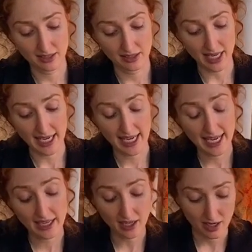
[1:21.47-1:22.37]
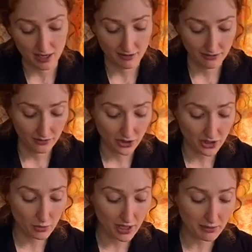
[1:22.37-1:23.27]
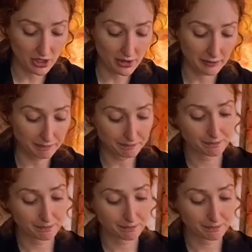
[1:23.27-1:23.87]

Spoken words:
the hang of. So what I'm doing